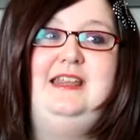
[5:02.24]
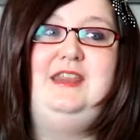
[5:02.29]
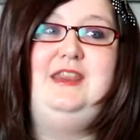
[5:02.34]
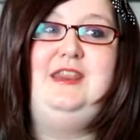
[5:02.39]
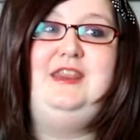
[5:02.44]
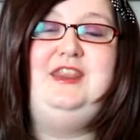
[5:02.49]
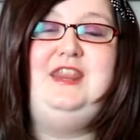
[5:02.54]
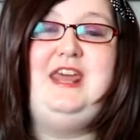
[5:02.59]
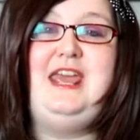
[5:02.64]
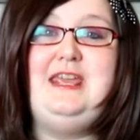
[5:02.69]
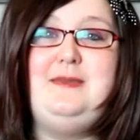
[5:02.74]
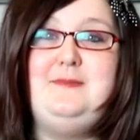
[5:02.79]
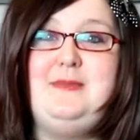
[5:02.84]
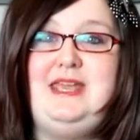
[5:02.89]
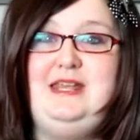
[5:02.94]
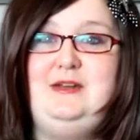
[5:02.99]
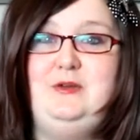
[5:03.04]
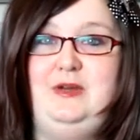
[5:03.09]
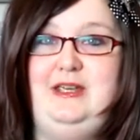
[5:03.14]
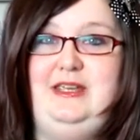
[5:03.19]
they
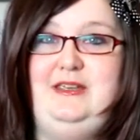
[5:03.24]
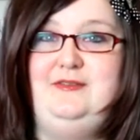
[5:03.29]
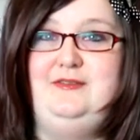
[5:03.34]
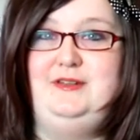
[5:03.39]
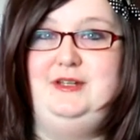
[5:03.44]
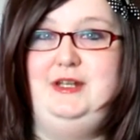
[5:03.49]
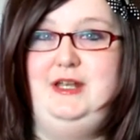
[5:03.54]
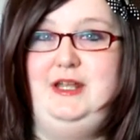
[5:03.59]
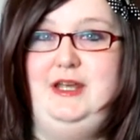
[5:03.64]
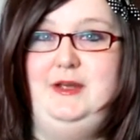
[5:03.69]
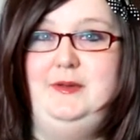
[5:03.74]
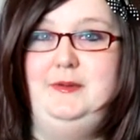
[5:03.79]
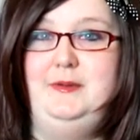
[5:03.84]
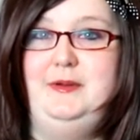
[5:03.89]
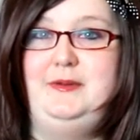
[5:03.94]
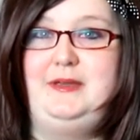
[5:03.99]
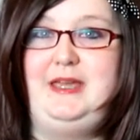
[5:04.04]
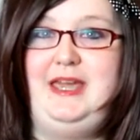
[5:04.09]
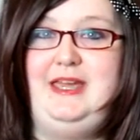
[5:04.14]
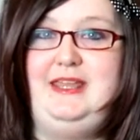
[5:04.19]
may not even know,
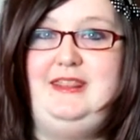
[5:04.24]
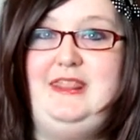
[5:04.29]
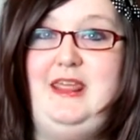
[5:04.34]
okay?